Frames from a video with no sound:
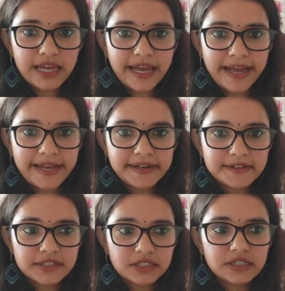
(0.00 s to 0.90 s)

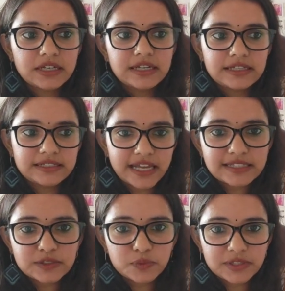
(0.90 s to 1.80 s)
And
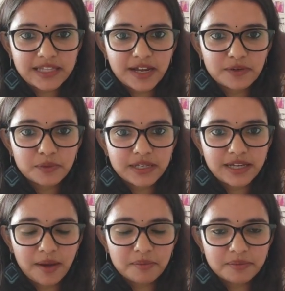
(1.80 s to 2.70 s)
yes, with that we
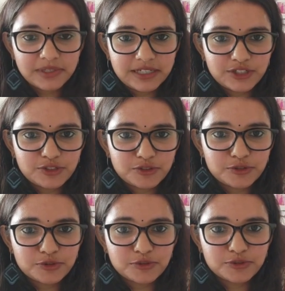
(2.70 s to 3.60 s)
come
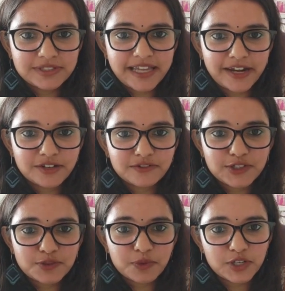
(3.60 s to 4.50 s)
to the end of
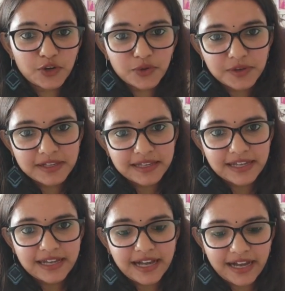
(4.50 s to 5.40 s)
this video.
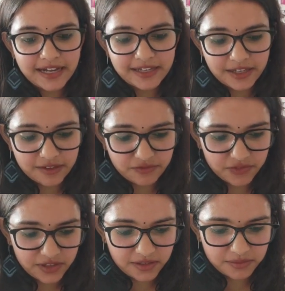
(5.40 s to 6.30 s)
I
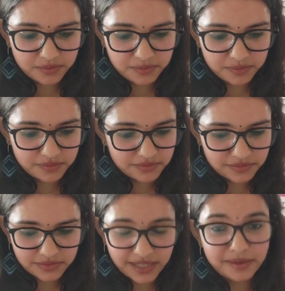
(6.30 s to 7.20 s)
have,
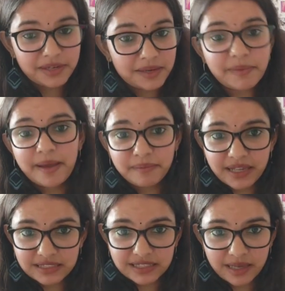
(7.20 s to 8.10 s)
in my
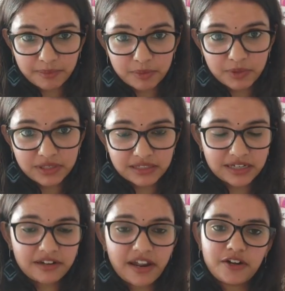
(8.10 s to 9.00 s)
best
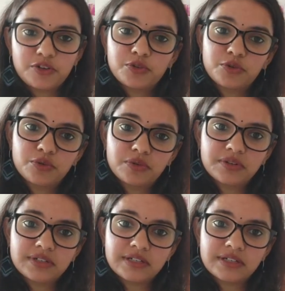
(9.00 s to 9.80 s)
capability, tried to